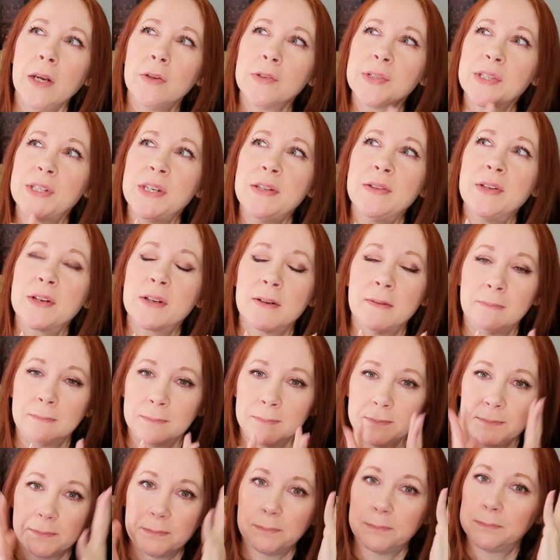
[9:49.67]
see the
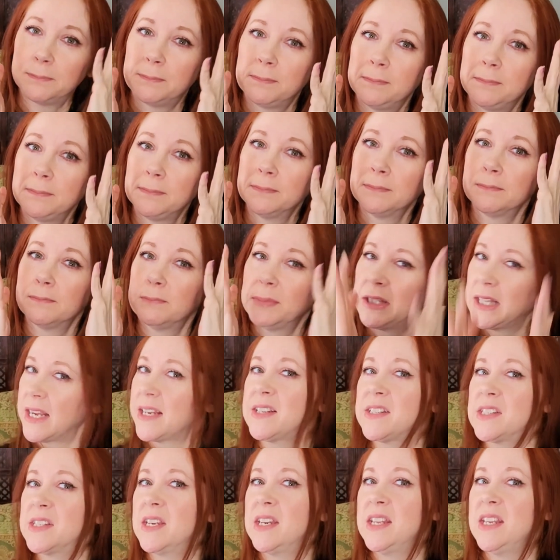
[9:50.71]

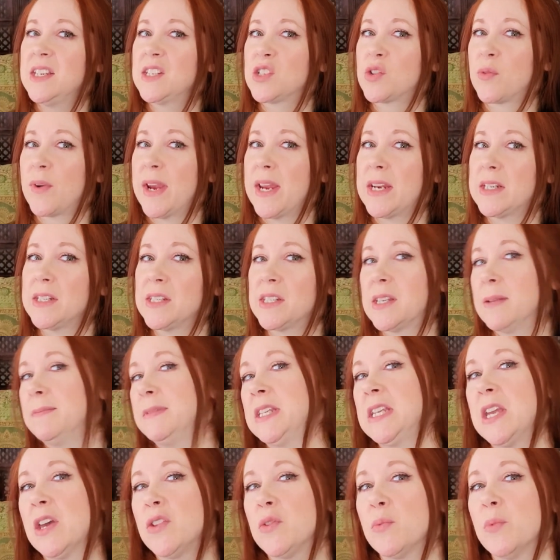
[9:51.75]
complexity as grand as some of
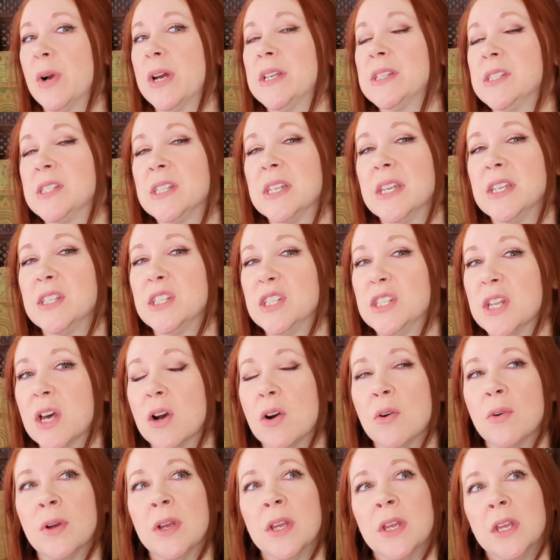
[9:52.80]
the other ones. And
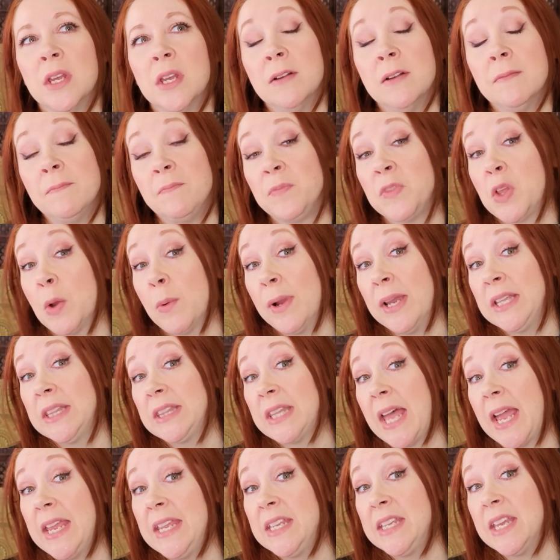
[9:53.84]
so, though I
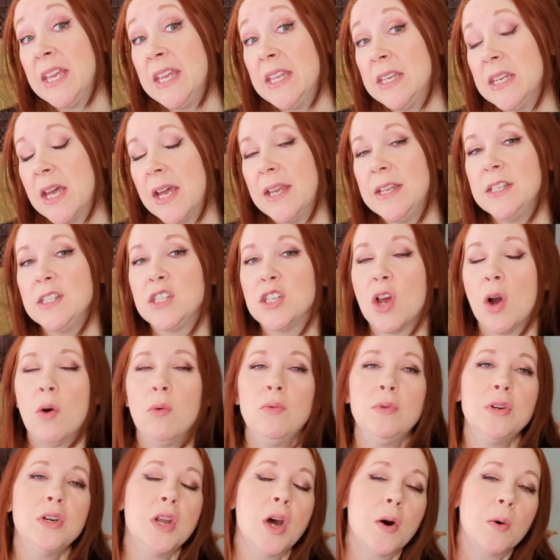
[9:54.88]
like it, I
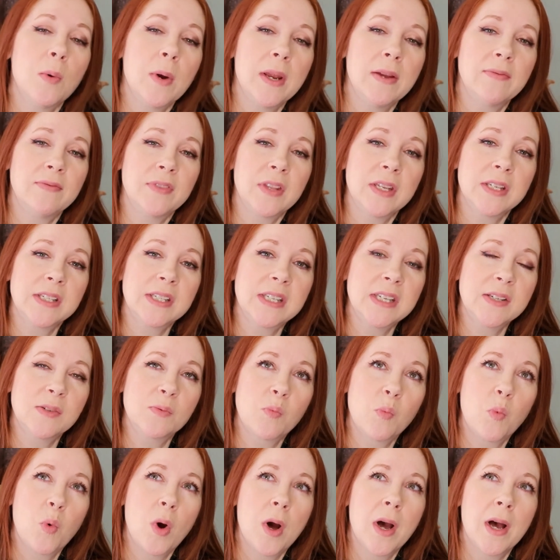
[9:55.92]
don't know if this is
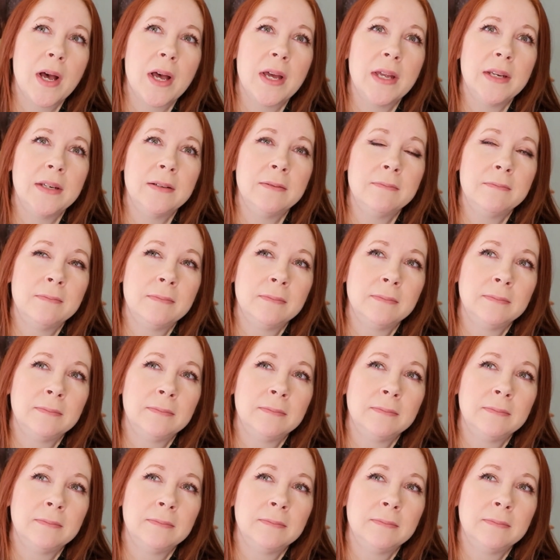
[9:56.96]
one,